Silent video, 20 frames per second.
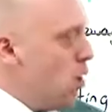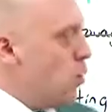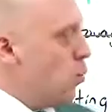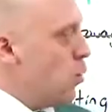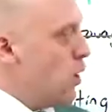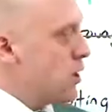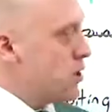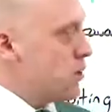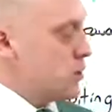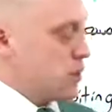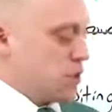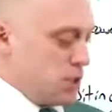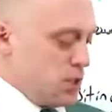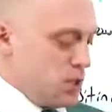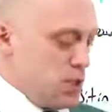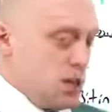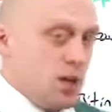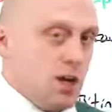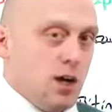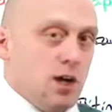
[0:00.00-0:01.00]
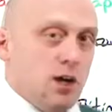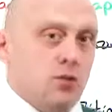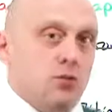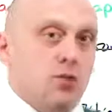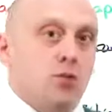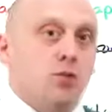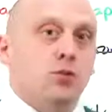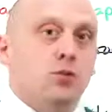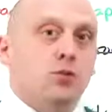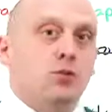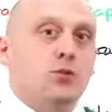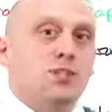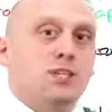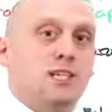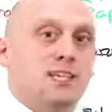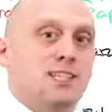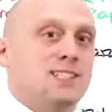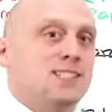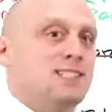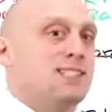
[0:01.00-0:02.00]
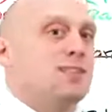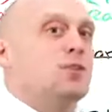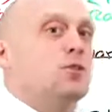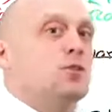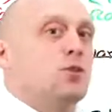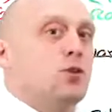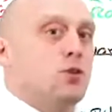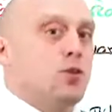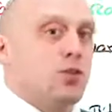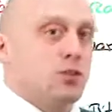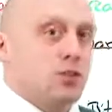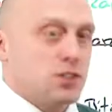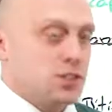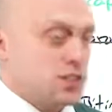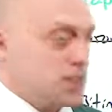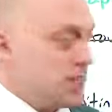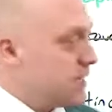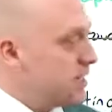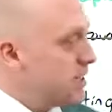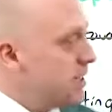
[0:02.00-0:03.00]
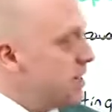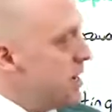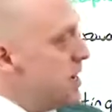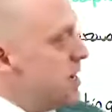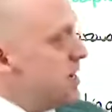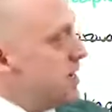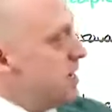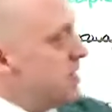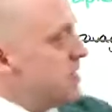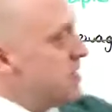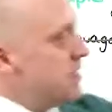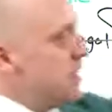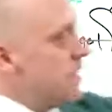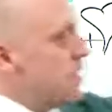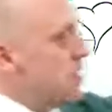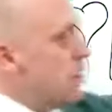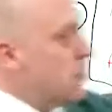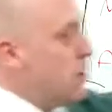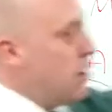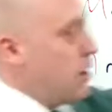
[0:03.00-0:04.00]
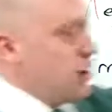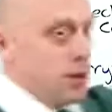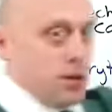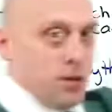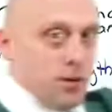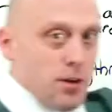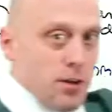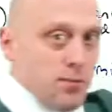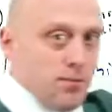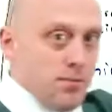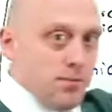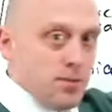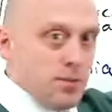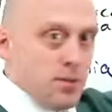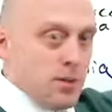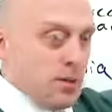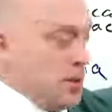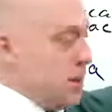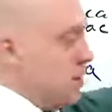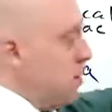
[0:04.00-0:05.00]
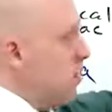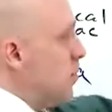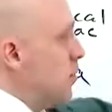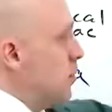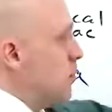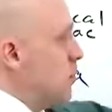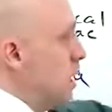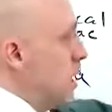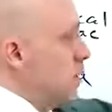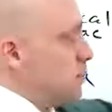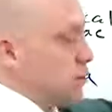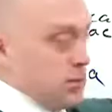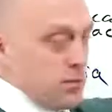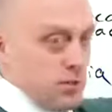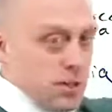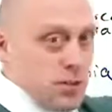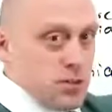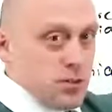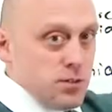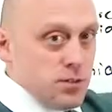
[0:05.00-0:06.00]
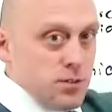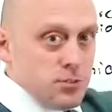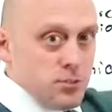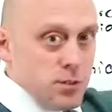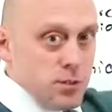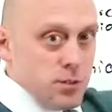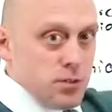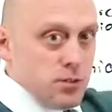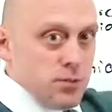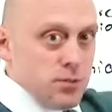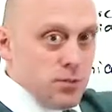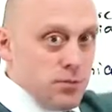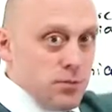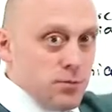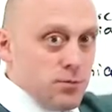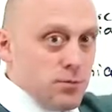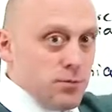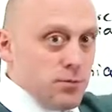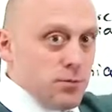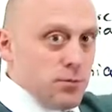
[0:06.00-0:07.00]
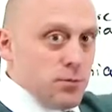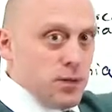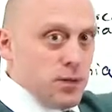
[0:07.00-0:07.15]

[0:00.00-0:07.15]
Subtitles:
What you see on routine syncope order sets is the echocardiogram, observation admission for